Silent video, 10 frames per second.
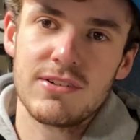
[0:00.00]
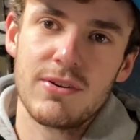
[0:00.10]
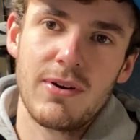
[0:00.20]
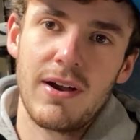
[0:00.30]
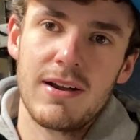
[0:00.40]

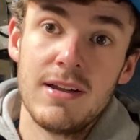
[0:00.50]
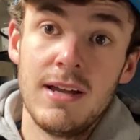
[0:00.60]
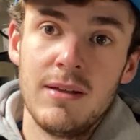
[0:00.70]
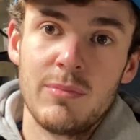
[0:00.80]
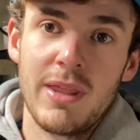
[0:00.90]
door.
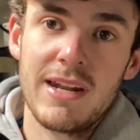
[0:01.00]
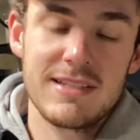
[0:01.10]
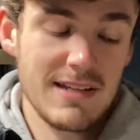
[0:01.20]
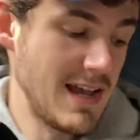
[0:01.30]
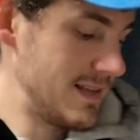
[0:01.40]
But then
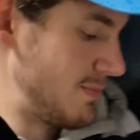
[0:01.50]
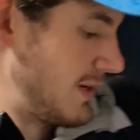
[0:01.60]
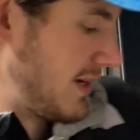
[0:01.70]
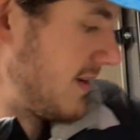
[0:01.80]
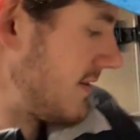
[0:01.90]
it's nice
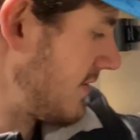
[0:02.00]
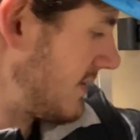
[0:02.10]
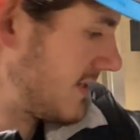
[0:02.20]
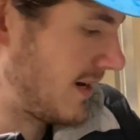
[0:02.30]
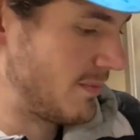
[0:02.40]
because you can
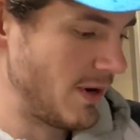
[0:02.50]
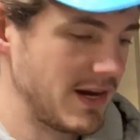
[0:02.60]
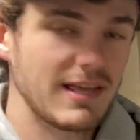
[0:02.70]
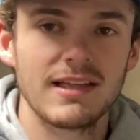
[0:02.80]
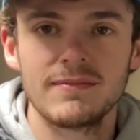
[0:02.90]
just come right
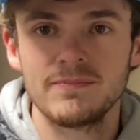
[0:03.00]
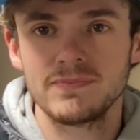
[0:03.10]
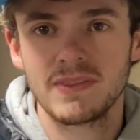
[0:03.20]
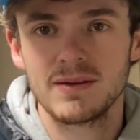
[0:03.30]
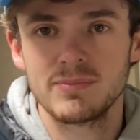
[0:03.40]
in,
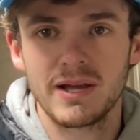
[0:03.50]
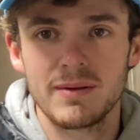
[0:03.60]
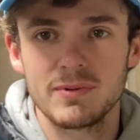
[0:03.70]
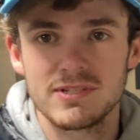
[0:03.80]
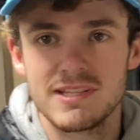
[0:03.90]
pick
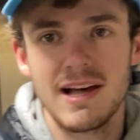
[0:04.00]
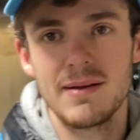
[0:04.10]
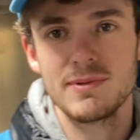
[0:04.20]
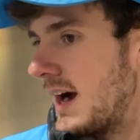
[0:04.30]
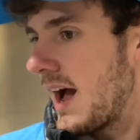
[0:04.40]
up your
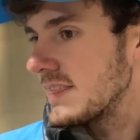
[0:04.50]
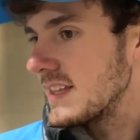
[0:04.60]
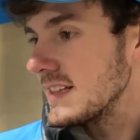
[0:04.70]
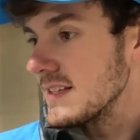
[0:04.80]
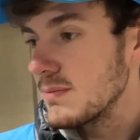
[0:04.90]
stops. I
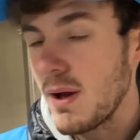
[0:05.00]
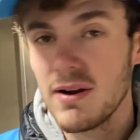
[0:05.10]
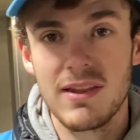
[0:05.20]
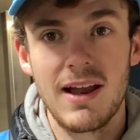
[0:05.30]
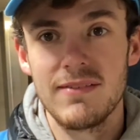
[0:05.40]
think that's
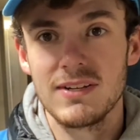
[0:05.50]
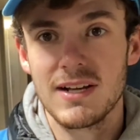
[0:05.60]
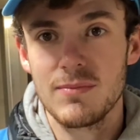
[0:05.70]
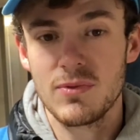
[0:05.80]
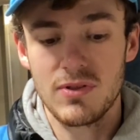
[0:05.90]
better than having to
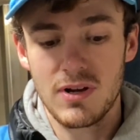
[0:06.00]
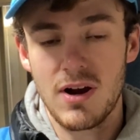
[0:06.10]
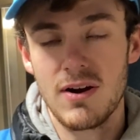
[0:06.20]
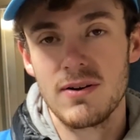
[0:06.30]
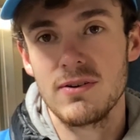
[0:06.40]
come through the
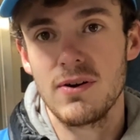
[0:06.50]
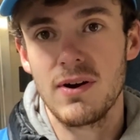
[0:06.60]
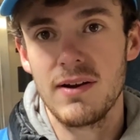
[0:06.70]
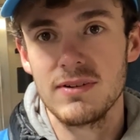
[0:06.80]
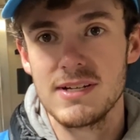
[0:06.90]
cargo door every